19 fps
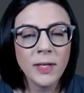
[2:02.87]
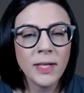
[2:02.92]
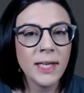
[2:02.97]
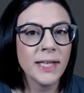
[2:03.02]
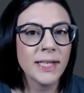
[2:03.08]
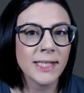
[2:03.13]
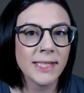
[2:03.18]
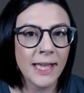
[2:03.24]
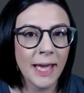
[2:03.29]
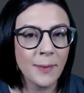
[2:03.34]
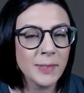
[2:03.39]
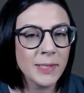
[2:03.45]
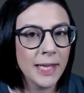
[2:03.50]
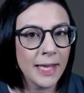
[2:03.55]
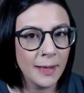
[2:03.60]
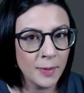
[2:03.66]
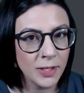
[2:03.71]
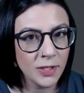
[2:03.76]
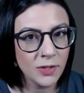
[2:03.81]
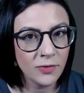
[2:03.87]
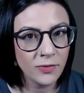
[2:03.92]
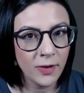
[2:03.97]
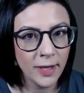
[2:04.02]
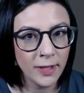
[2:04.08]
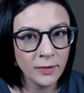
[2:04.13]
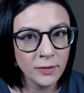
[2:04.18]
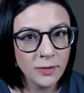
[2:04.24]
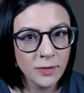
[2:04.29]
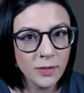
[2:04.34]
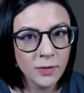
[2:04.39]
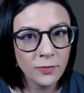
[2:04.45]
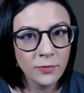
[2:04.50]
accept image files